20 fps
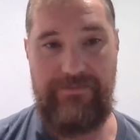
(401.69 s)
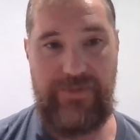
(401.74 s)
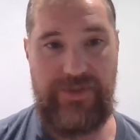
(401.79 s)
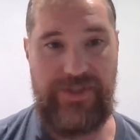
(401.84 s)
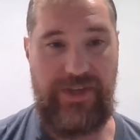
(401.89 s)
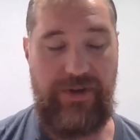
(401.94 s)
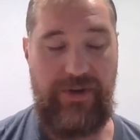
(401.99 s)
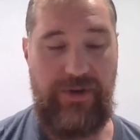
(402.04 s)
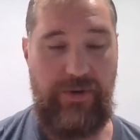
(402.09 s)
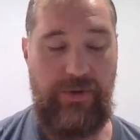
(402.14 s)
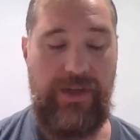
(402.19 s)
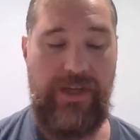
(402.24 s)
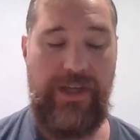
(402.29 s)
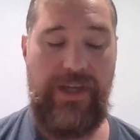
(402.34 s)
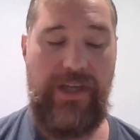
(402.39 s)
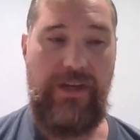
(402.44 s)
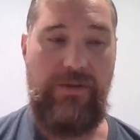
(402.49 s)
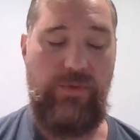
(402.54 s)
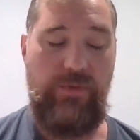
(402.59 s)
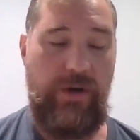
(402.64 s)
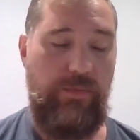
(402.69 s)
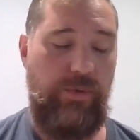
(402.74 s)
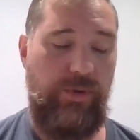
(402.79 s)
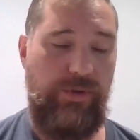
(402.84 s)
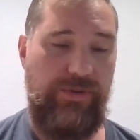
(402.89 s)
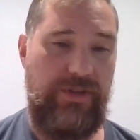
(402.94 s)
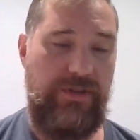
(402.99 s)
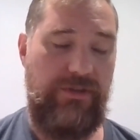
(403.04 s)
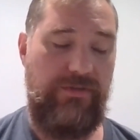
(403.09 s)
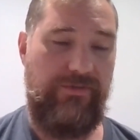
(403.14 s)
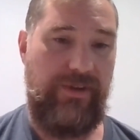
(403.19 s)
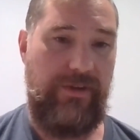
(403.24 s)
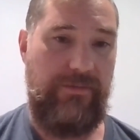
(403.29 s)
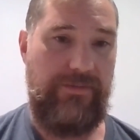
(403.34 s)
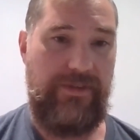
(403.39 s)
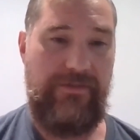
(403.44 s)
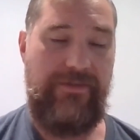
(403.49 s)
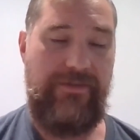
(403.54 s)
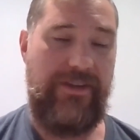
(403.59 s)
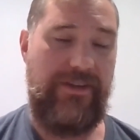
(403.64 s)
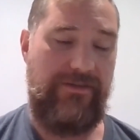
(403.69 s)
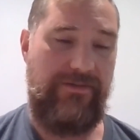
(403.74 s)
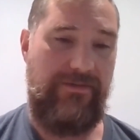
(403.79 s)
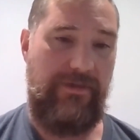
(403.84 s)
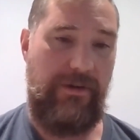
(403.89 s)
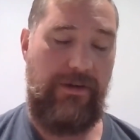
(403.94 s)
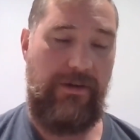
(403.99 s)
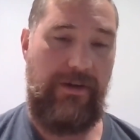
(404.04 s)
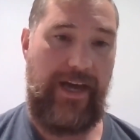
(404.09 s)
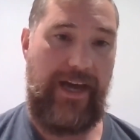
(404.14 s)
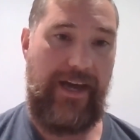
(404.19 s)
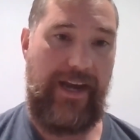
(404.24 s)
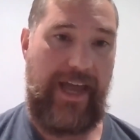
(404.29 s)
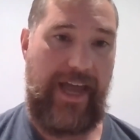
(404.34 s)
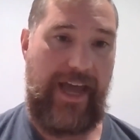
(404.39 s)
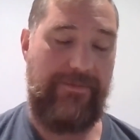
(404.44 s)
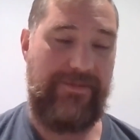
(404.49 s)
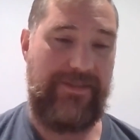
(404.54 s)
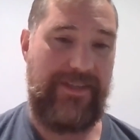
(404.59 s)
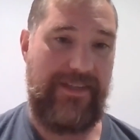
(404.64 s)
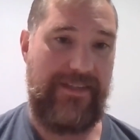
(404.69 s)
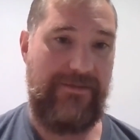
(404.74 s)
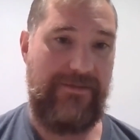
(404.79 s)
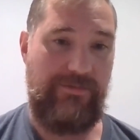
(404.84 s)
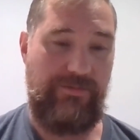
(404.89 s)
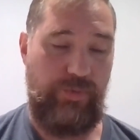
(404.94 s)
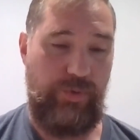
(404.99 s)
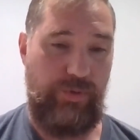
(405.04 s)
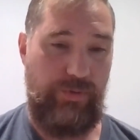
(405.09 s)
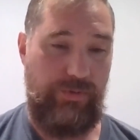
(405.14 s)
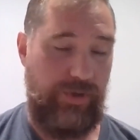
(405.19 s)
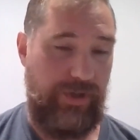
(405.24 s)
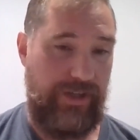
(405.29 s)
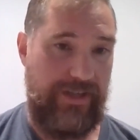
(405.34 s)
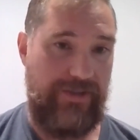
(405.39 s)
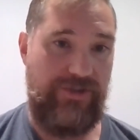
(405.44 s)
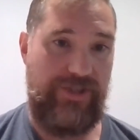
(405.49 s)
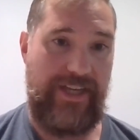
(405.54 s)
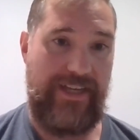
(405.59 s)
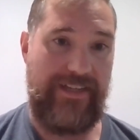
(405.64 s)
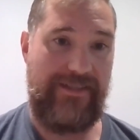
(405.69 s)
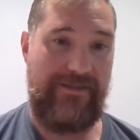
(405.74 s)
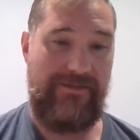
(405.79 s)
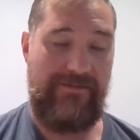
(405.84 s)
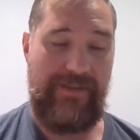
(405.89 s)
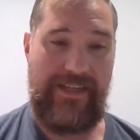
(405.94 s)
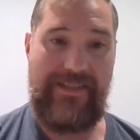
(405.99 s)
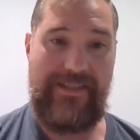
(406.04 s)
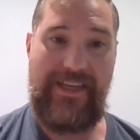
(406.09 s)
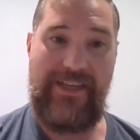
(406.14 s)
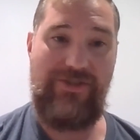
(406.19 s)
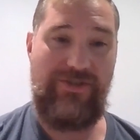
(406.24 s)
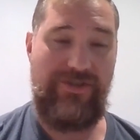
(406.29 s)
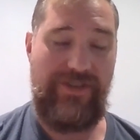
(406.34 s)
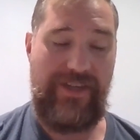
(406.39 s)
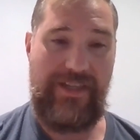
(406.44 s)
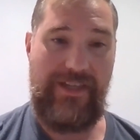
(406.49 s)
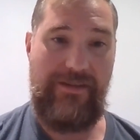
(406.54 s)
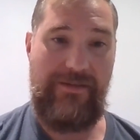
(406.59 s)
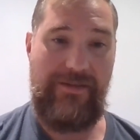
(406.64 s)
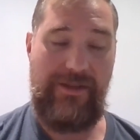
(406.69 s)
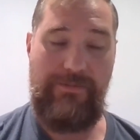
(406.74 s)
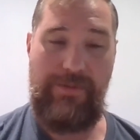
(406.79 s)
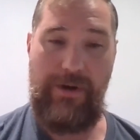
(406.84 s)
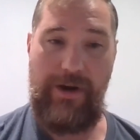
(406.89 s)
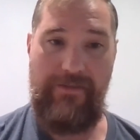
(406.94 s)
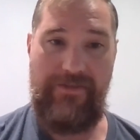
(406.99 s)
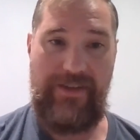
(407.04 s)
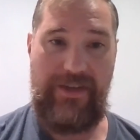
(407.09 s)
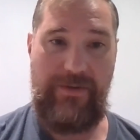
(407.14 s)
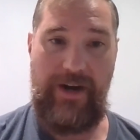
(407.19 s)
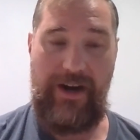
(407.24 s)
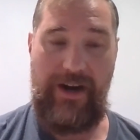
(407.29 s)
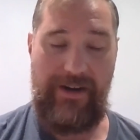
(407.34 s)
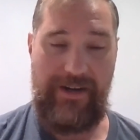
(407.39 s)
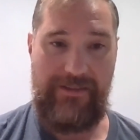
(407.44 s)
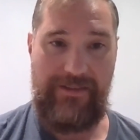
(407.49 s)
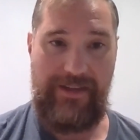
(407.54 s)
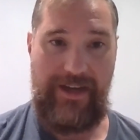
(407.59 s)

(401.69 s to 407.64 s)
So what we'll do from Defender for Cloud Apps is we'll ingest essentially the Purview audit